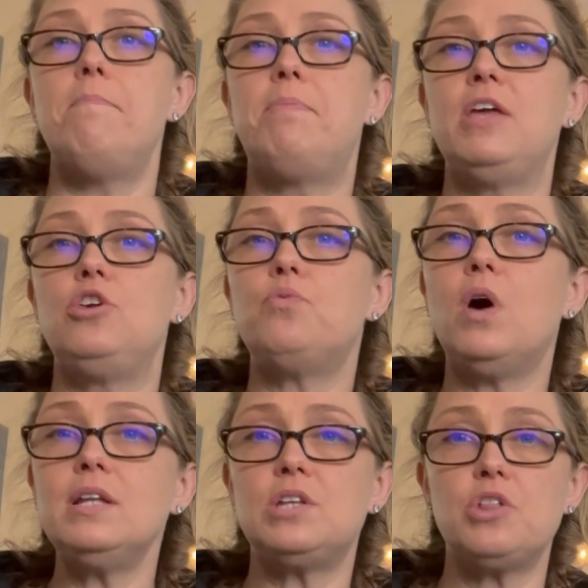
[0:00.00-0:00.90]
But you
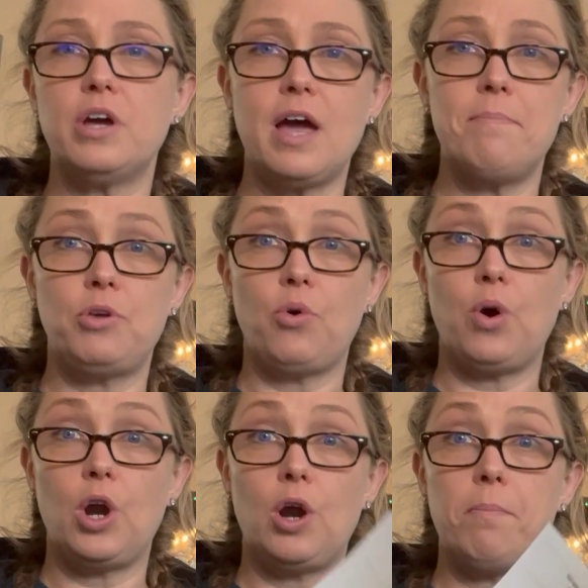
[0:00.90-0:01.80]
want to look up
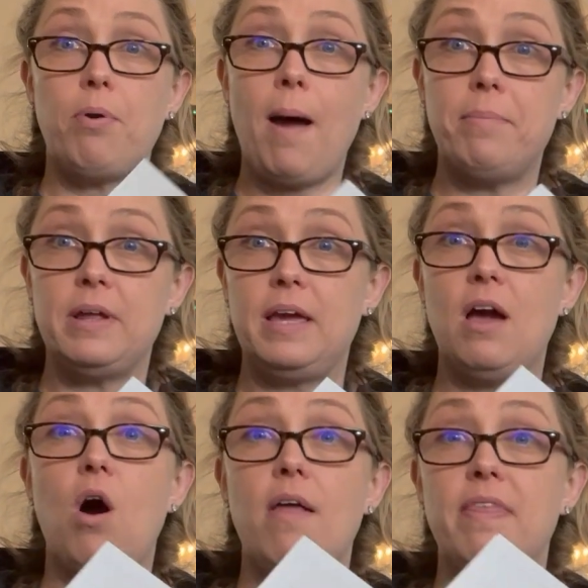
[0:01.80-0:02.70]
your
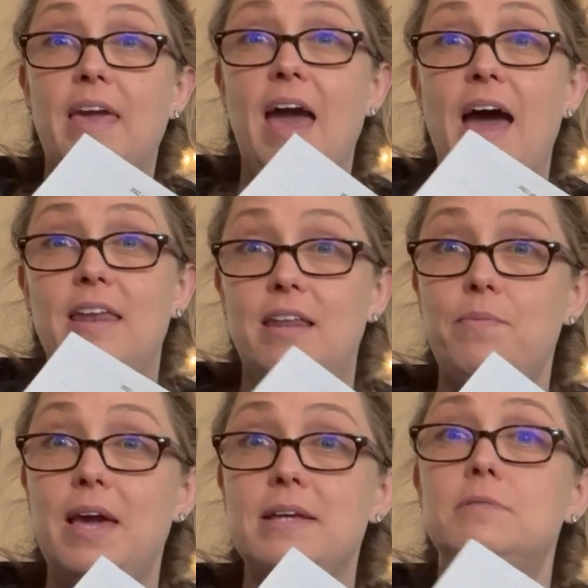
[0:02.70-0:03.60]
property on the CAD
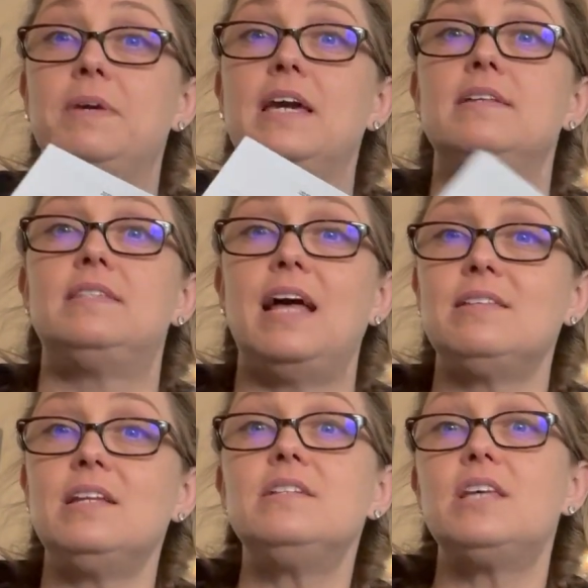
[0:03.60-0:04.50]
anyways, because
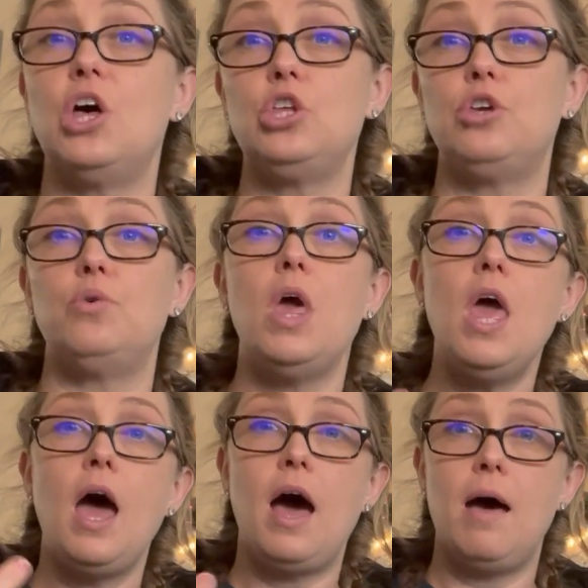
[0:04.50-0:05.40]
that's going to tell you
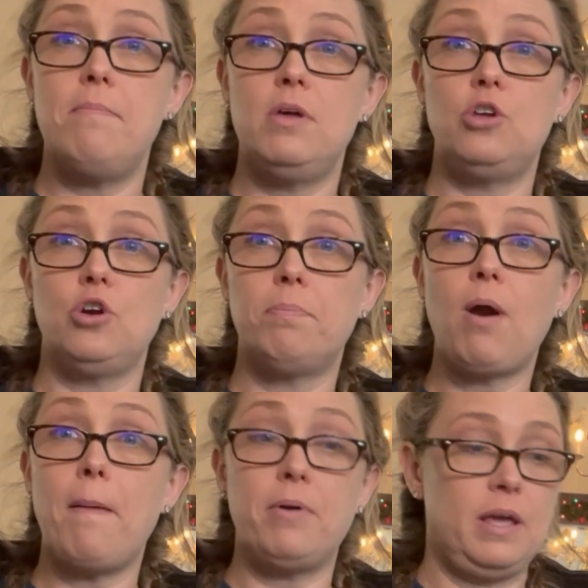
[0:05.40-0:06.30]
your
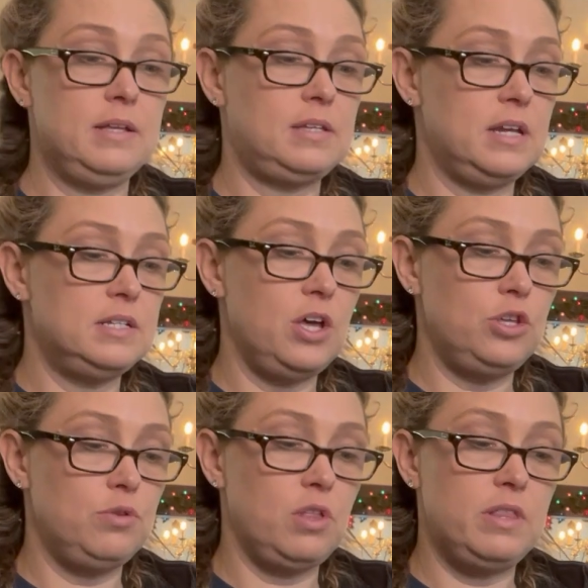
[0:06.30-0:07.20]
property. It's going to tell
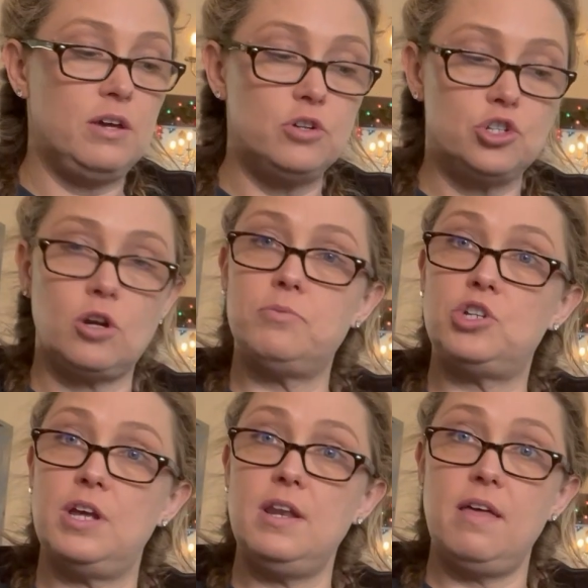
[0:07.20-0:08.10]
you the legal
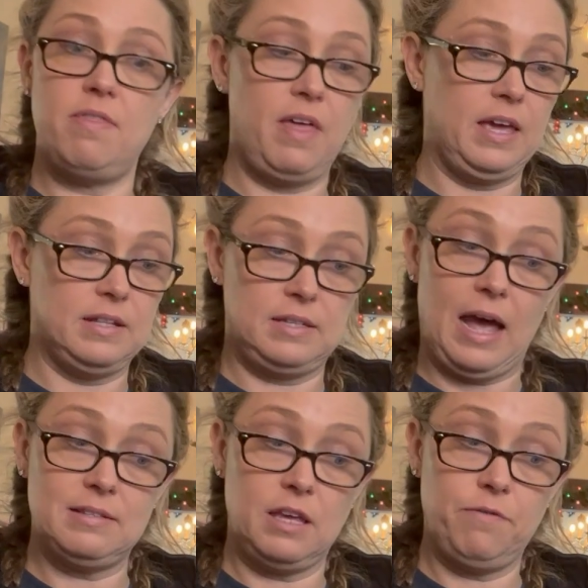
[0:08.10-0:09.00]
description, like it's
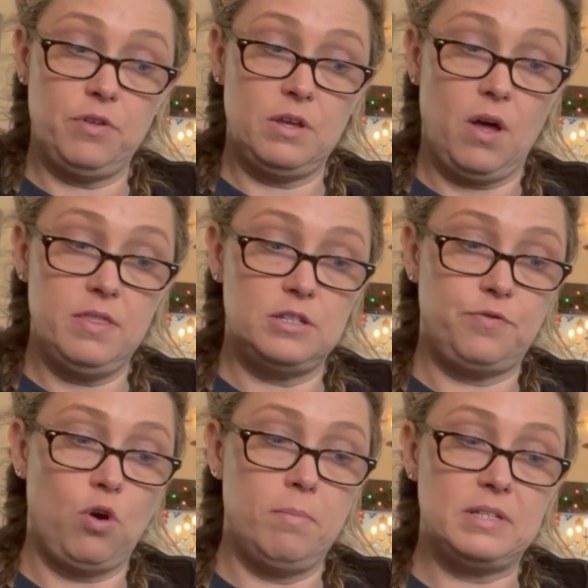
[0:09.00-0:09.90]
asking for on this
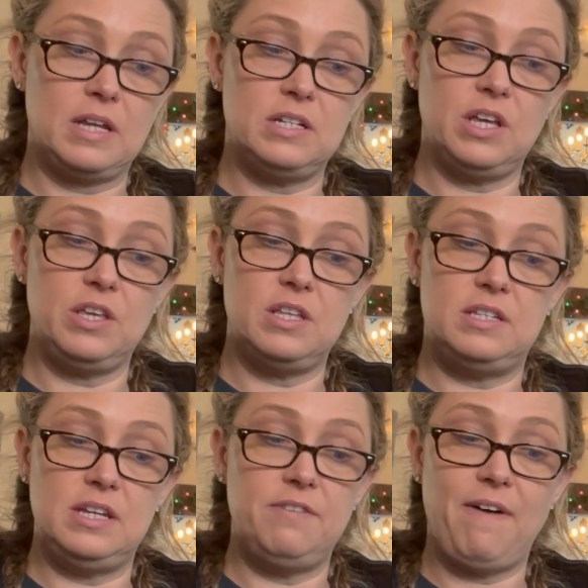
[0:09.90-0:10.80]
form. It's going to tell you the
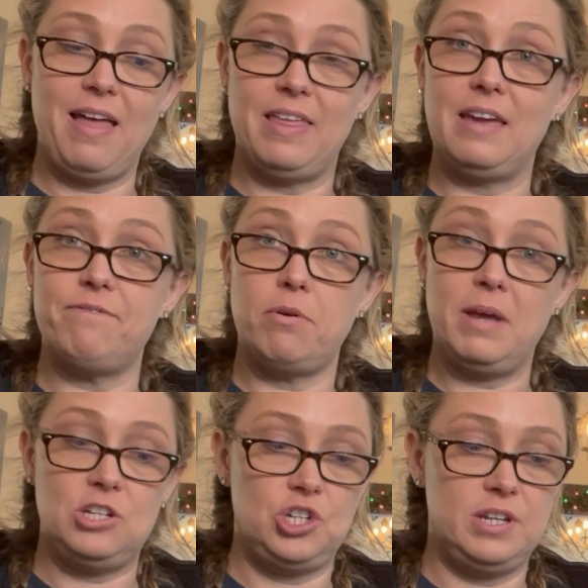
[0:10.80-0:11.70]
deed filing
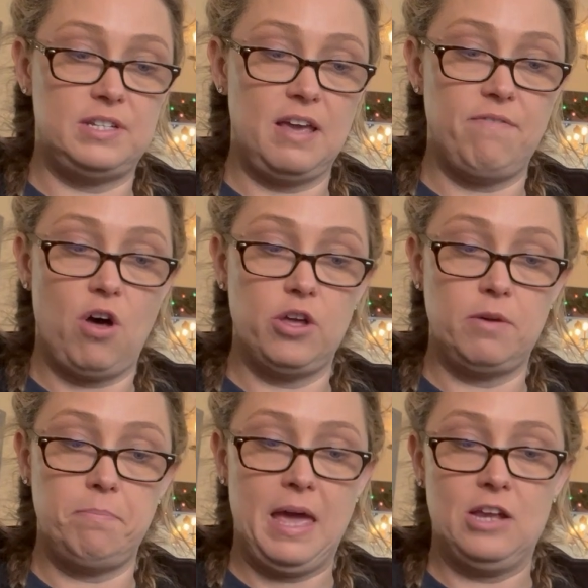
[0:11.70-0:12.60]
information, date,
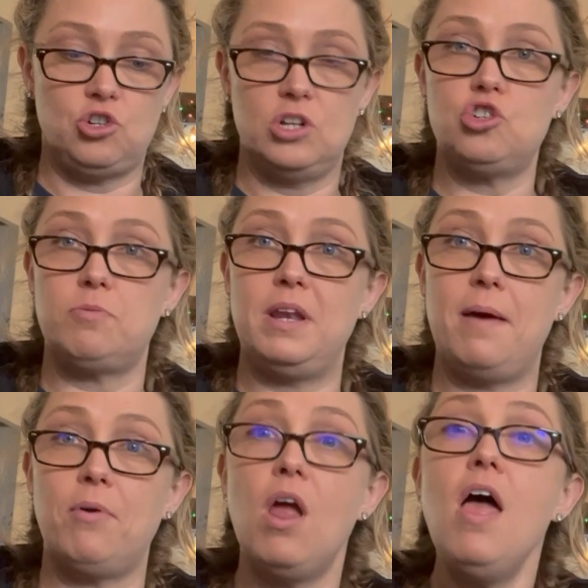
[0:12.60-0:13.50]
volume, page, or instrument
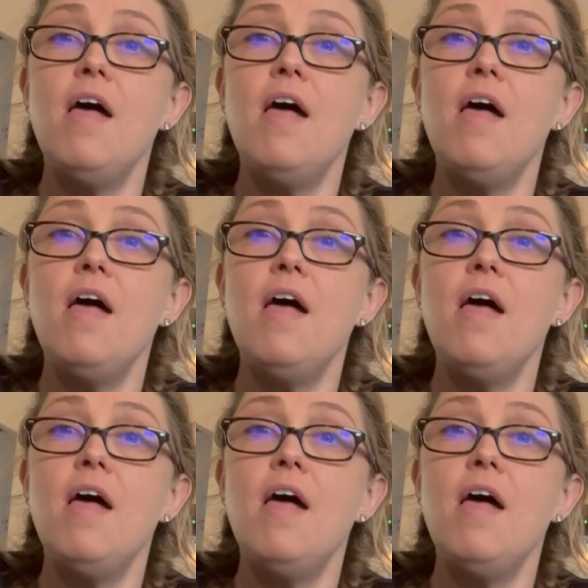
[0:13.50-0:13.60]
number.